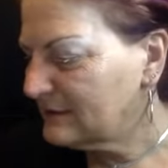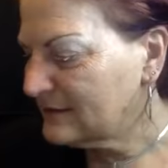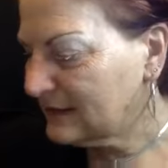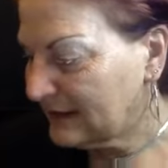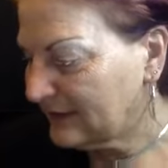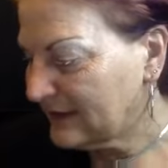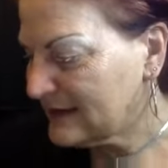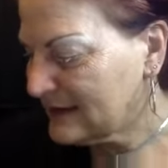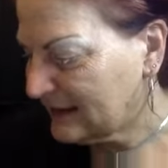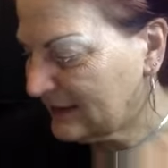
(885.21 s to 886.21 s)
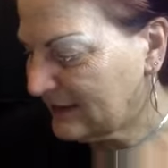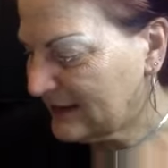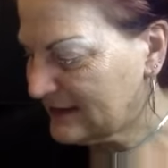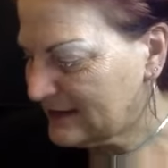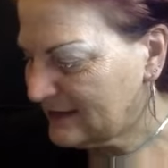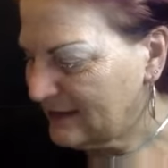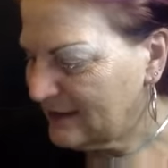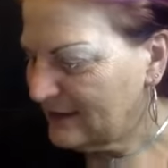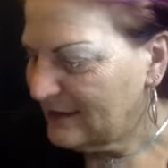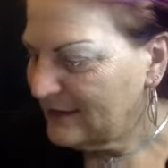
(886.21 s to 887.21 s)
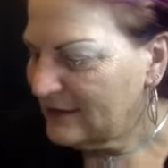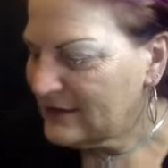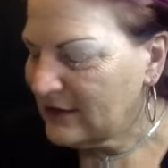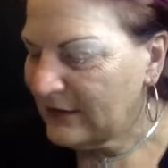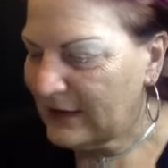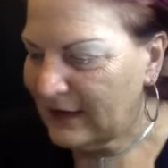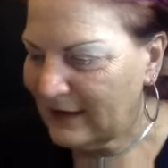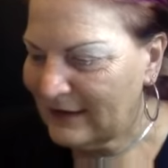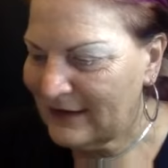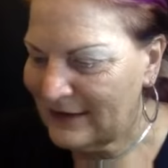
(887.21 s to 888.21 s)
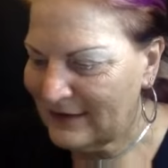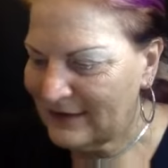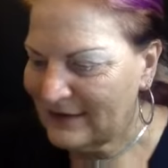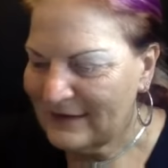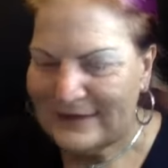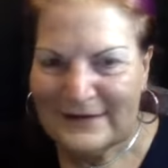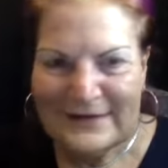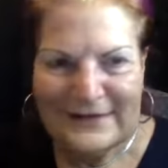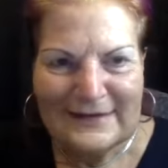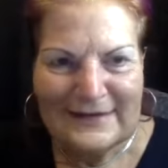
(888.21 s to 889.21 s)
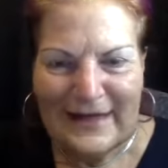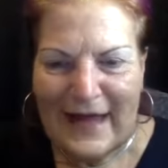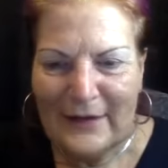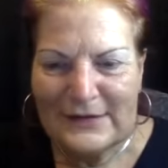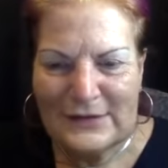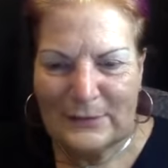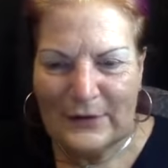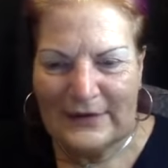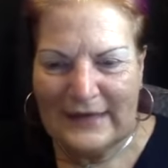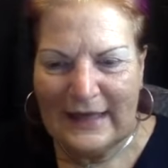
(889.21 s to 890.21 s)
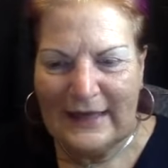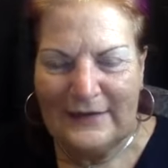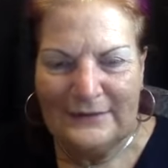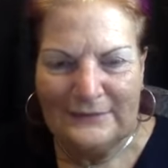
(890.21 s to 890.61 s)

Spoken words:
Delirious. So the color. How was your birthday?